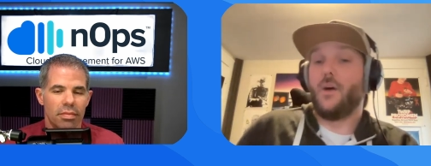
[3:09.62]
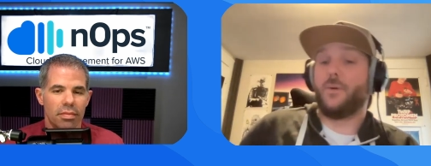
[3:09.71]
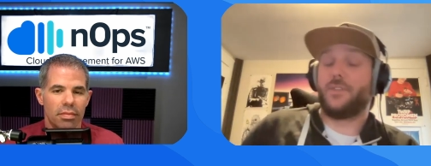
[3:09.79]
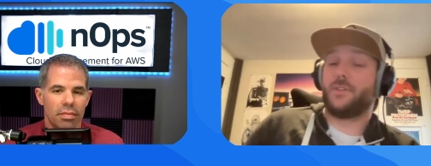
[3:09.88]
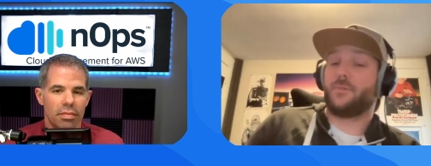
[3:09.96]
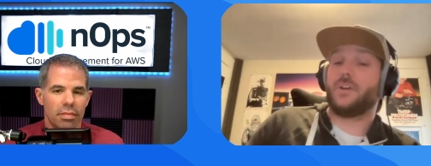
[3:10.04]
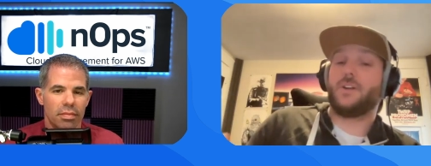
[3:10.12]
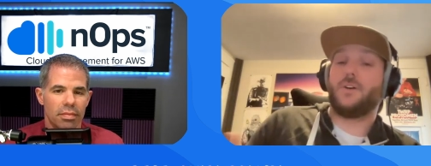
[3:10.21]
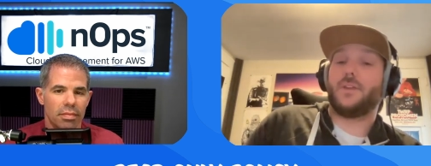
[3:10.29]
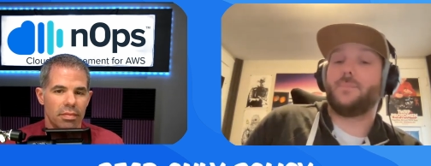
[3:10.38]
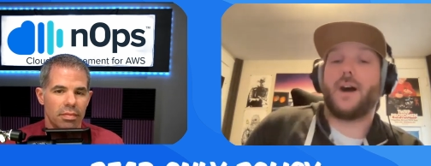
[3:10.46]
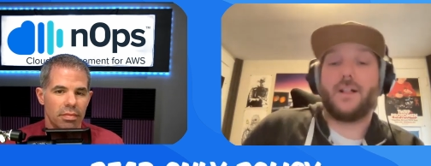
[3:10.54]
Speaker 1: With the read
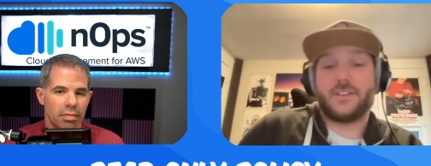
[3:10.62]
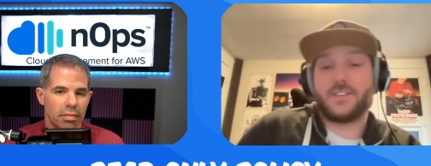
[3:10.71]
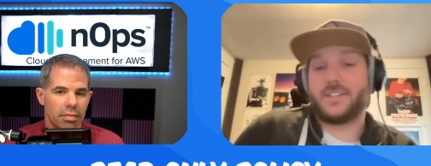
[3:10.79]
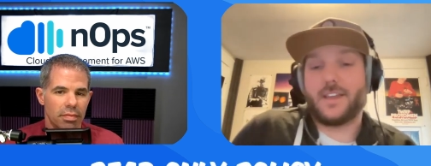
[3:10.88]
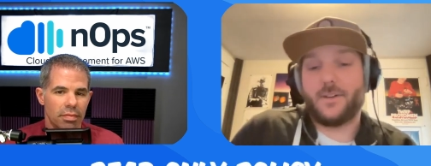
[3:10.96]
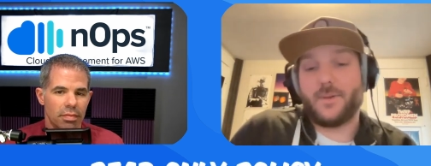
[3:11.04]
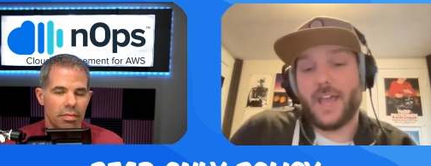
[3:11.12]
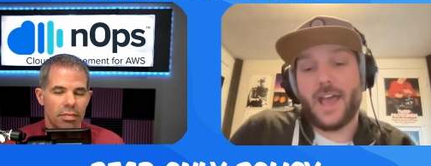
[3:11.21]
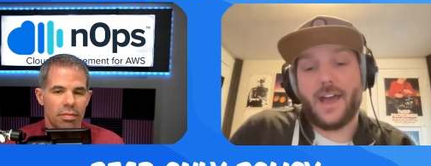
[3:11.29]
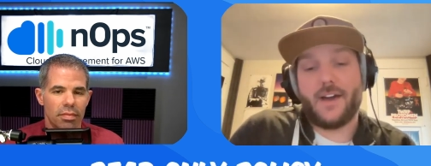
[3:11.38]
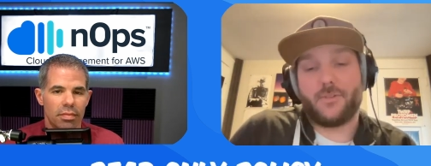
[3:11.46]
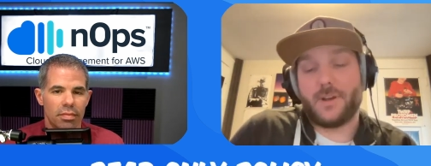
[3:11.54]
only policy that we
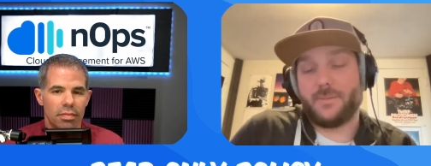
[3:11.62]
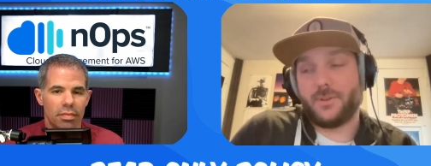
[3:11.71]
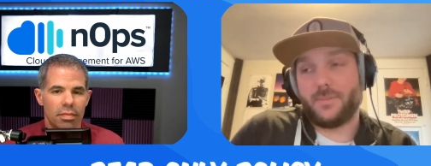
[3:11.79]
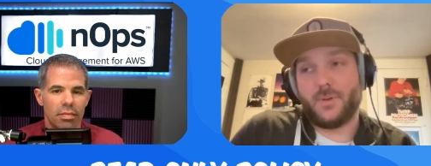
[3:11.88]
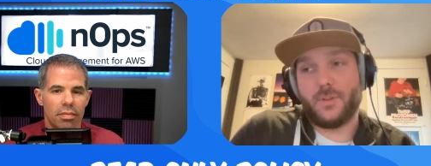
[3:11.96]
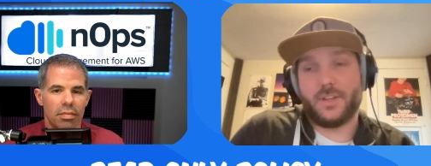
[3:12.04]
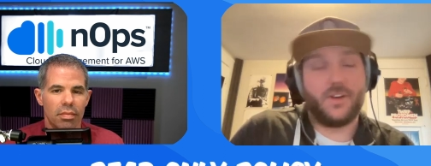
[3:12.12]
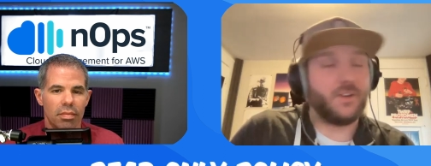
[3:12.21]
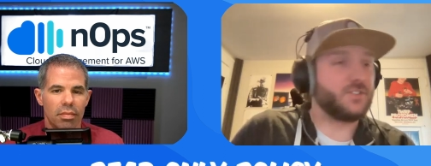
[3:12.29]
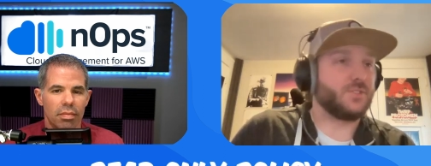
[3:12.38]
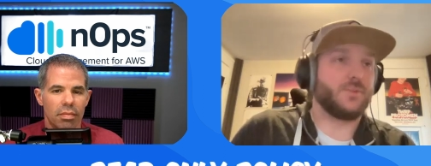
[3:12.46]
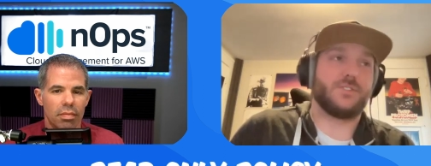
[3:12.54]
have, we're able to pull in
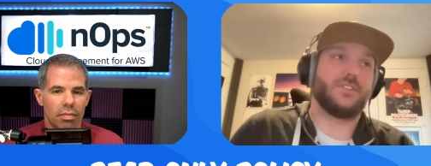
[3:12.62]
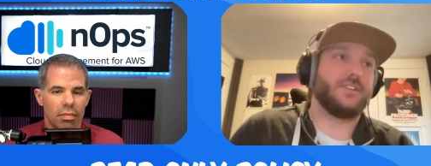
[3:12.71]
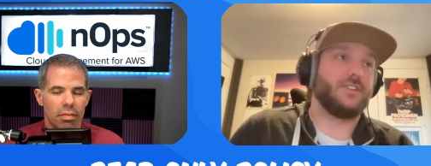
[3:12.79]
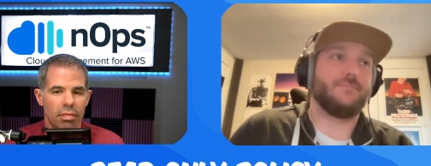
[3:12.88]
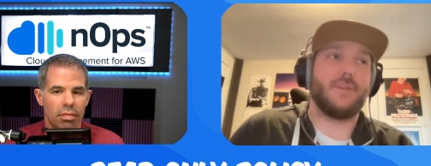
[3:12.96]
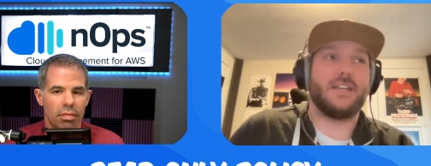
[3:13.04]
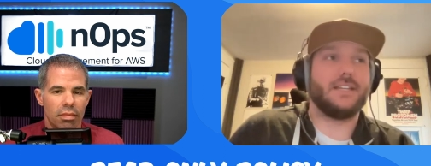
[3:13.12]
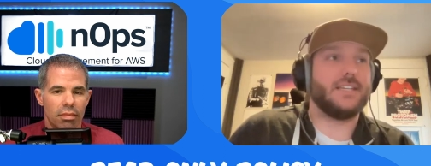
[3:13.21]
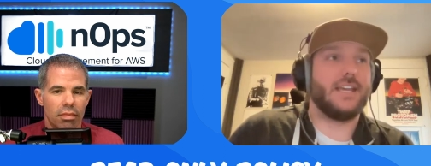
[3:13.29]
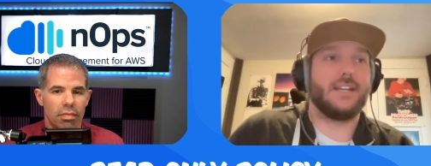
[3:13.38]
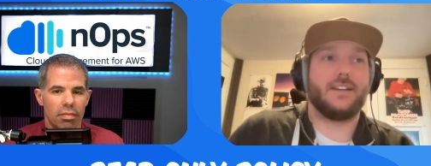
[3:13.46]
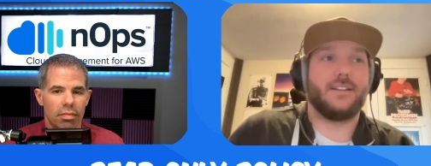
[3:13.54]
all sorts of
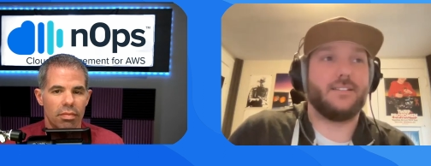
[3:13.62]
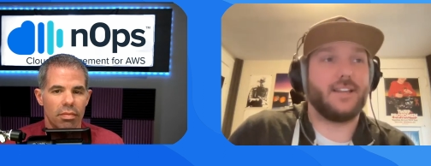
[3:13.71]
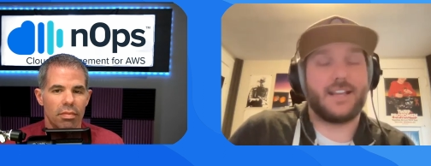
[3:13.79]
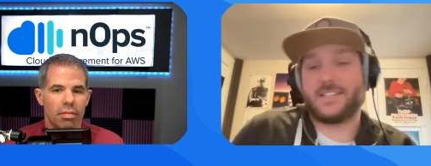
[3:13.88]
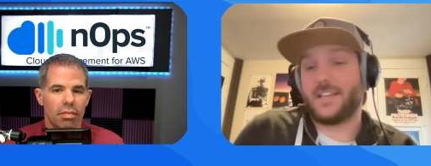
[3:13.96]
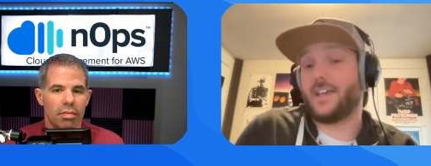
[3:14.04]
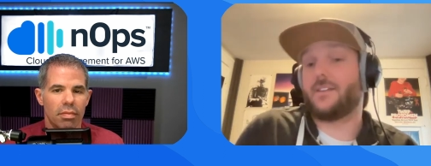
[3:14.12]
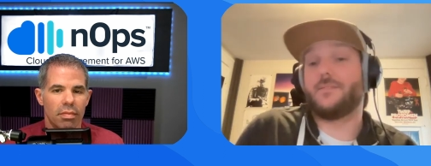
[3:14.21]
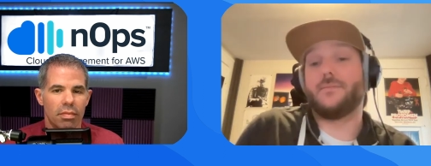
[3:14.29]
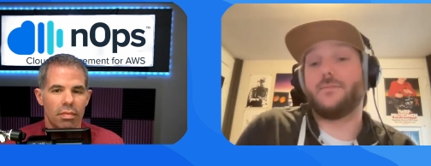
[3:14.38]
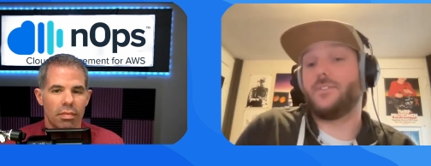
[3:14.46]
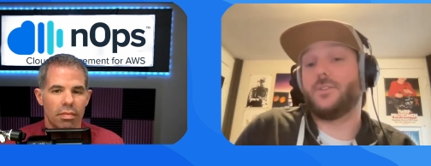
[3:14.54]
metadata. Like I
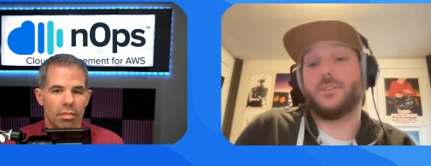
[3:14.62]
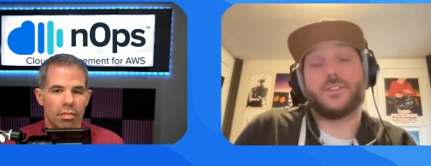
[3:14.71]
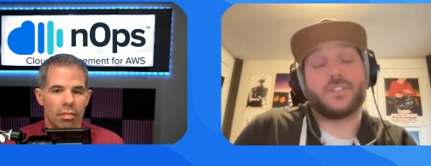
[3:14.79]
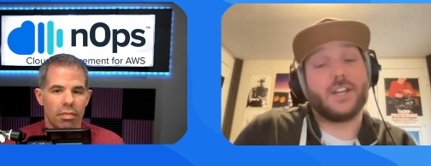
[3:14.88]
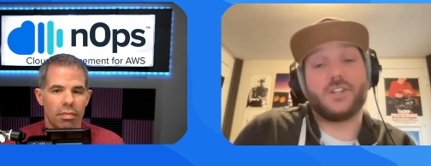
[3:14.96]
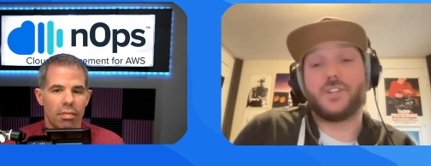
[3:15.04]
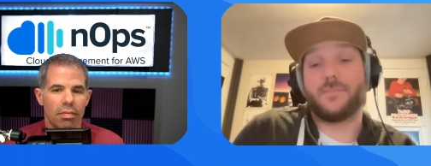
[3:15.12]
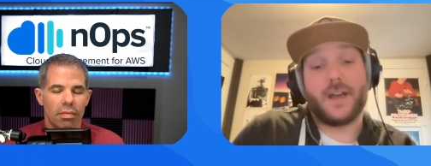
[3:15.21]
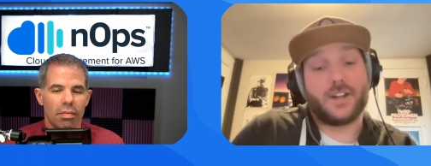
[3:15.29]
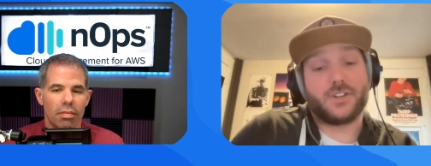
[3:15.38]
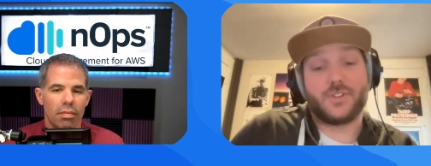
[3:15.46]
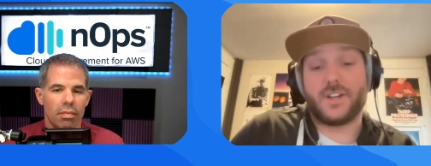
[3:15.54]
said, utilization
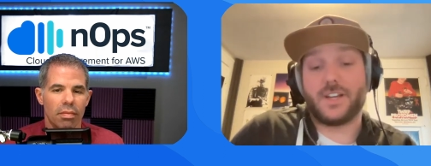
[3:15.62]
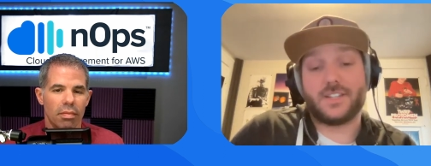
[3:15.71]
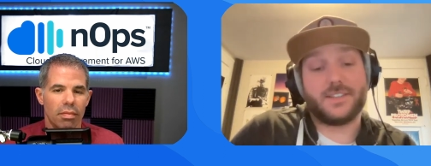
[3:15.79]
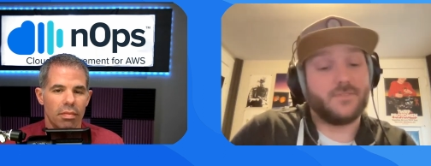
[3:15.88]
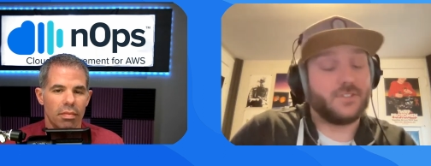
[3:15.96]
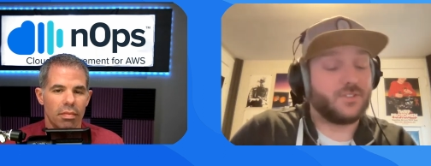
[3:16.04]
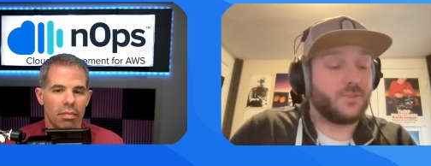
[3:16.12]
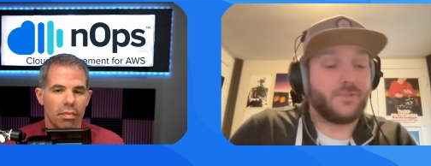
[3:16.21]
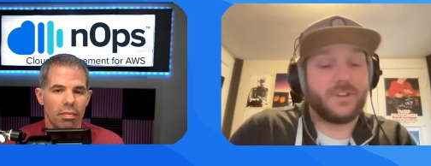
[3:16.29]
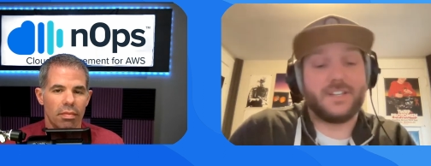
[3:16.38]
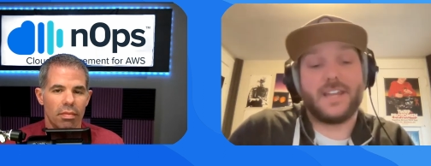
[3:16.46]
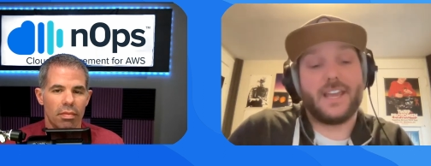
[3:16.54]
metrics,
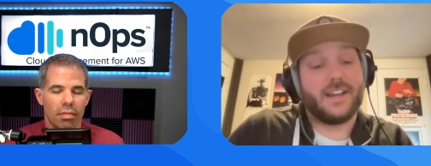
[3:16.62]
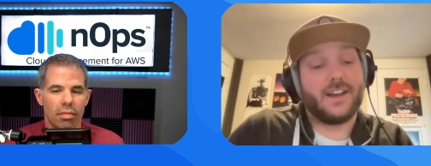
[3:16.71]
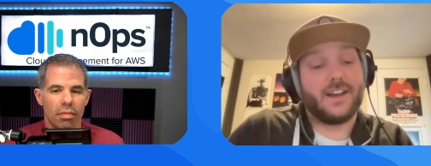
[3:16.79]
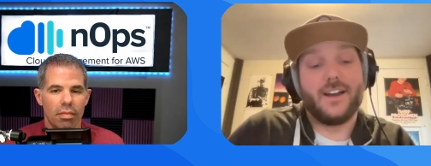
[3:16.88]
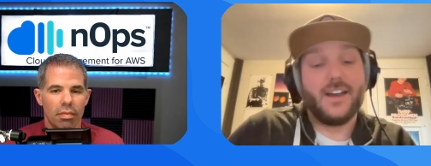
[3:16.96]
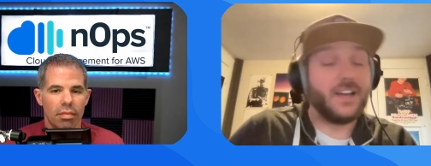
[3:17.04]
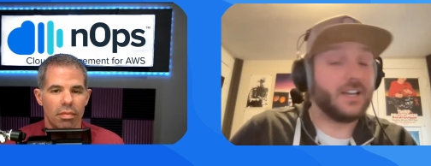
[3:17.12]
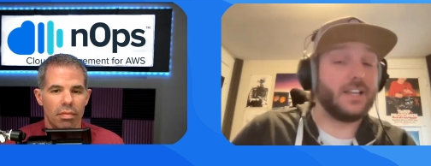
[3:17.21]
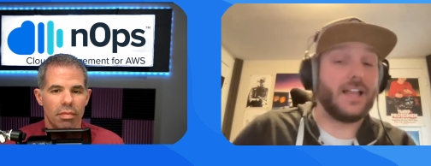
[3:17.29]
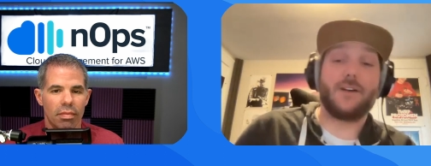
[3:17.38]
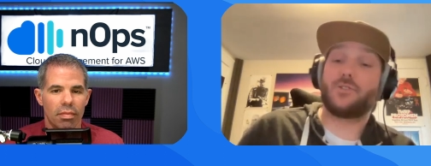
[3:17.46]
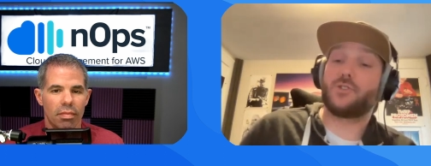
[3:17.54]
inventory data,
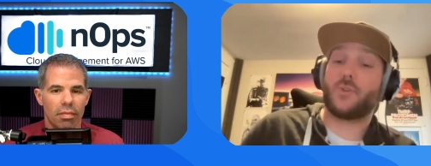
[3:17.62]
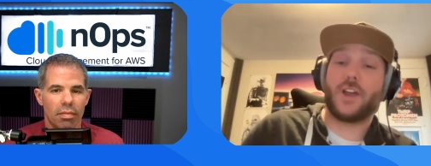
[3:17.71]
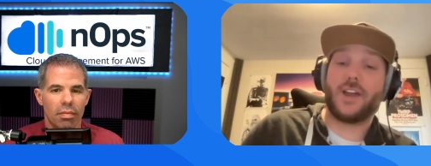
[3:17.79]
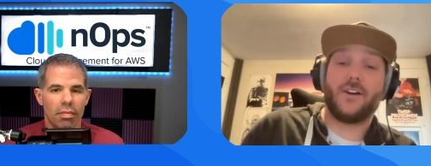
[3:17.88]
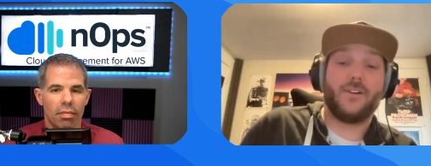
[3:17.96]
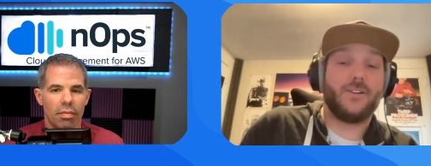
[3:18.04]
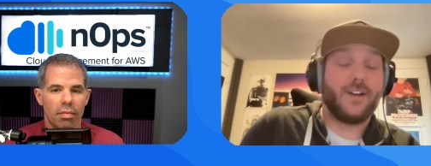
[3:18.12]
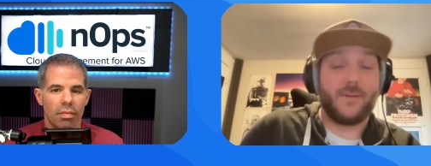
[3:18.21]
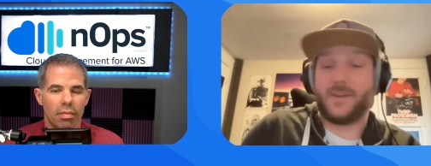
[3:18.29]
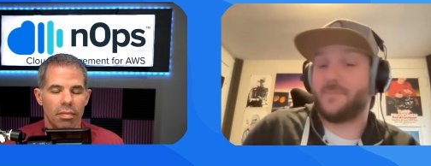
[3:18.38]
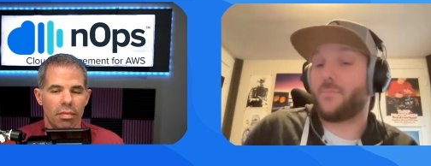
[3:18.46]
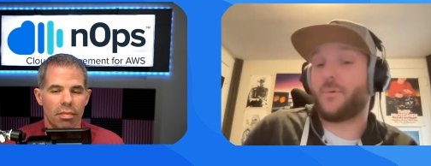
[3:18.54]
CloudTrail. I mean,